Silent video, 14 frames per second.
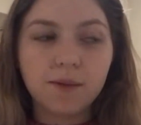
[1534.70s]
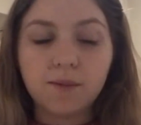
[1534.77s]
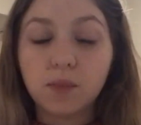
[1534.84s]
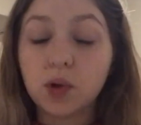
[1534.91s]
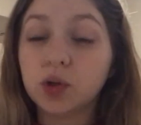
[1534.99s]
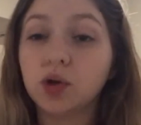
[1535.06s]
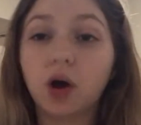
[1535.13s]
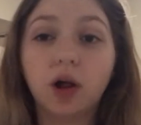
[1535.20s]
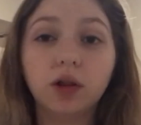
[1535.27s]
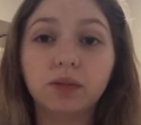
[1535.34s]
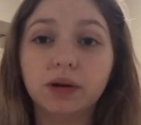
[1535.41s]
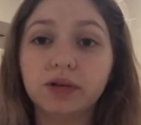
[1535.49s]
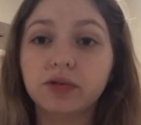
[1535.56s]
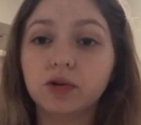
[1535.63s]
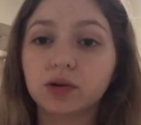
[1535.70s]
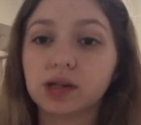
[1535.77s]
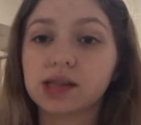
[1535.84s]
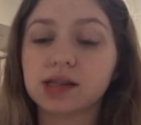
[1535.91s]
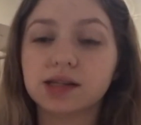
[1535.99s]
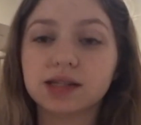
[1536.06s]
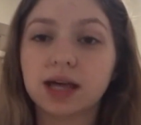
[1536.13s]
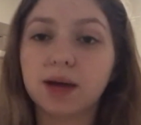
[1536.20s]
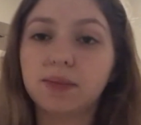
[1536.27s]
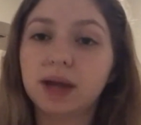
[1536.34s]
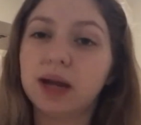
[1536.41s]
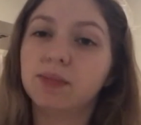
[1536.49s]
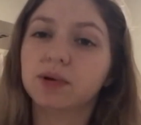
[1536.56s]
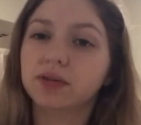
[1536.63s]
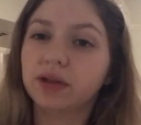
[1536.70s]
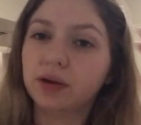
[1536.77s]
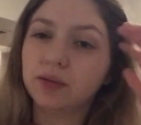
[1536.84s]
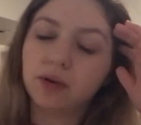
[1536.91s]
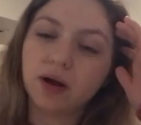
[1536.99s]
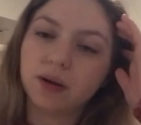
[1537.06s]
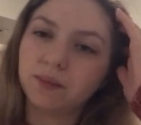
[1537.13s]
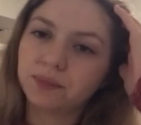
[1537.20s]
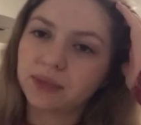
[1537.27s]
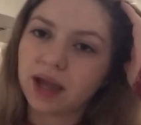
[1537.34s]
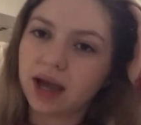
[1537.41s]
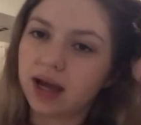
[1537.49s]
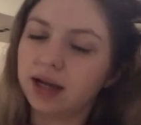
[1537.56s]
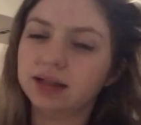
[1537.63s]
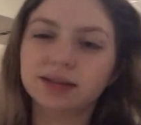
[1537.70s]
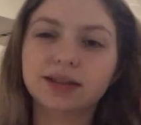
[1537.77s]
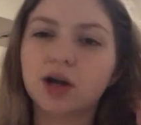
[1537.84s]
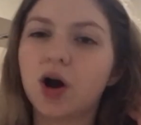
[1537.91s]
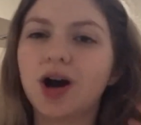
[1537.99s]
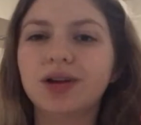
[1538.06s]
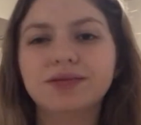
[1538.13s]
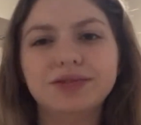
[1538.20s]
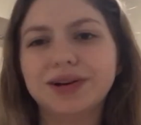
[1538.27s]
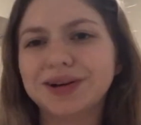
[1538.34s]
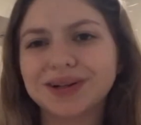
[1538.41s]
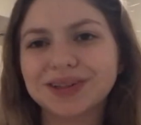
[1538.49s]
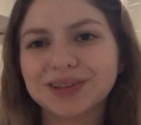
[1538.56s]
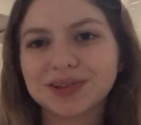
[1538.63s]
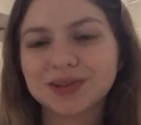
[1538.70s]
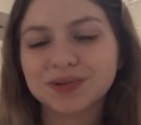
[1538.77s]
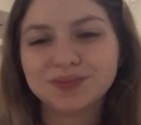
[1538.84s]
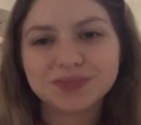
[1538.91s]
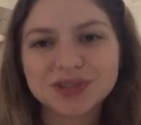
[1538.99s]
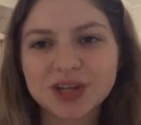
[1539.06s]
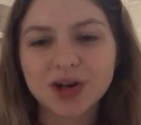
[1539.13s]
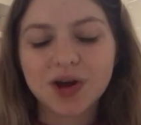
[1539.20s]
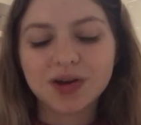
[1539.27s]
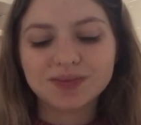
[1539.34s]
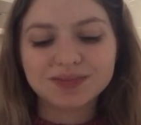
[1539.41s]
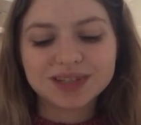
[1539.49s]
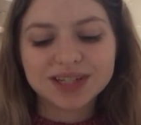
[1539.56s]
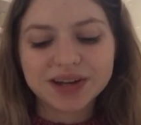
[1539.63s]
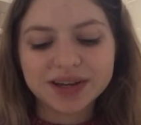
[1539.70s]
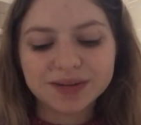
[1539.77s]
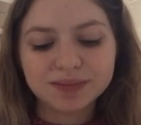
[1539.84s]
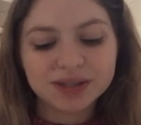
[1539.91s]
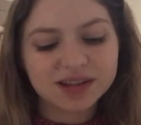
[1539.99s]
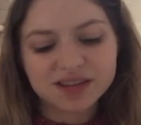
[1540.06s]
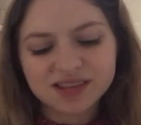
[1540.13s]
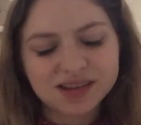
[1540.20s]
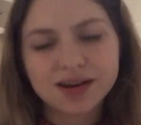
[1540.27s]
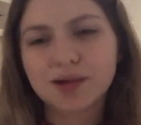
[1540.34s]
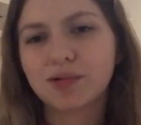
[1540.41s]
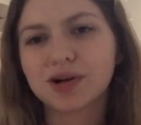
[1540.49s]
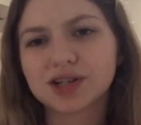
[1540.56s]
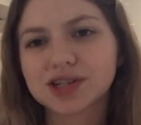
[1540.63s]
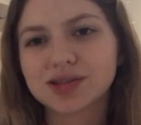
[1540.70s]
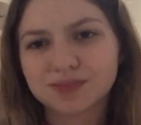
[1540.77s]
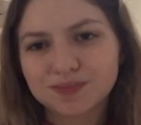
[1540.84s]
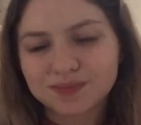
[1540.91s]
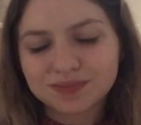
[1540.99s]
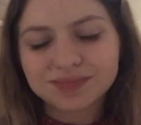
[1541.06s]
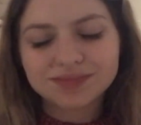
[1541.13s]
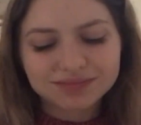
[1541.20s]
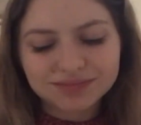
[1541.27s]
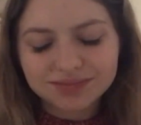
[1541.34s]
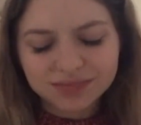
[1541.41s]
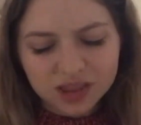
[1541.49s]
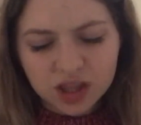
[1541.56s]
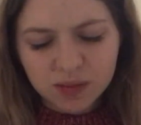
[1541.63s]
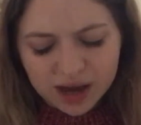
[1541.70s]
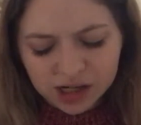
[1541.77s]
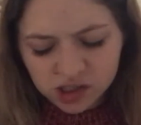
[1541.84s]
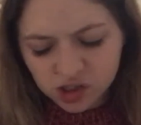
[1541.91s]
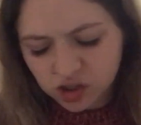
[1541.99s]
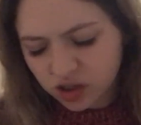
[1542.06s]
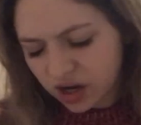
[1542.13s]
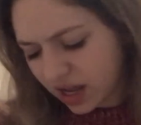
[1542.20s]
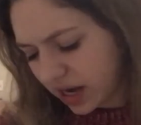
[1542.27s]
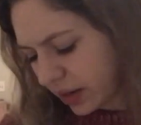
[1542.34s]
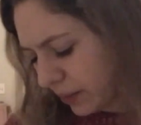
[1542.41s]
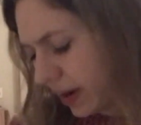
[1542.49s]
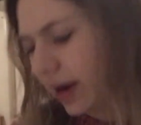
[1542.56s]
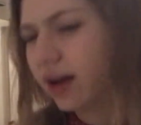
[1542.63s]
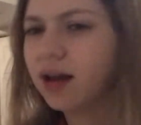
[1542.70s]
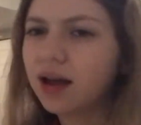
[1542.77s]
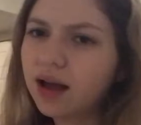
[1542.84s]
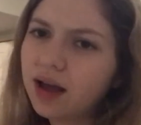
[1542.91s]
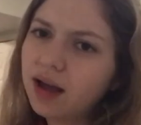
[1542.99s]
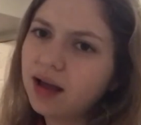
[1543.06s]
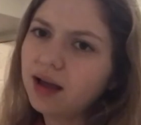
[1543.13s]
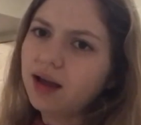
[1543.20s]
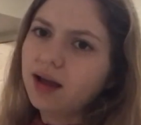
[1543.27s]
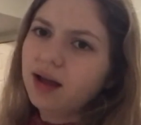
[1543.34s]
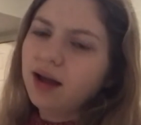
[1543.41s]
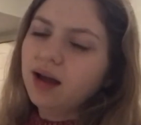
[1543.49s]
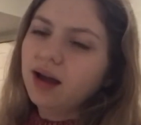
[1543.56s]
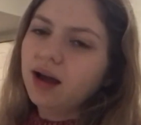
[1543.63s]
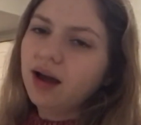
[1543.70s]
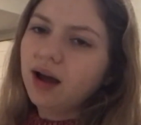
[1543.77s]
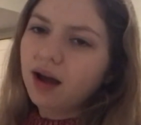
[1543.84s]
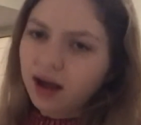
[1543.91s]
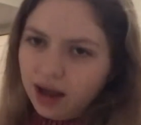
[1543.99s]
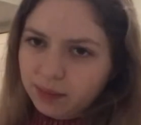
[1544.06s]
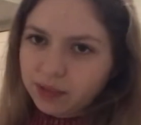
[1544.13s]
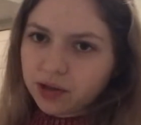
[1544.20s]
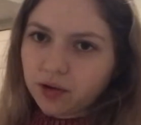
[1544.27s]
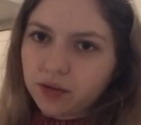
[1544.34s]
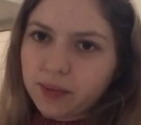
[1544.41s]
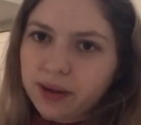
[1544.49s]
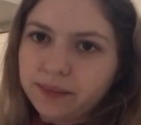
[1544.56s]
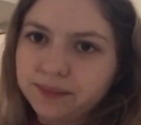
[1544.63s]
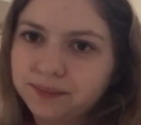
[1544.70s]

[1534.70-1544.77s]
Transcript: putting all of my focus into that paper that I got very little done on tonight, because instead I watched The Bachelor. Anyway, I'm gonna go to bed.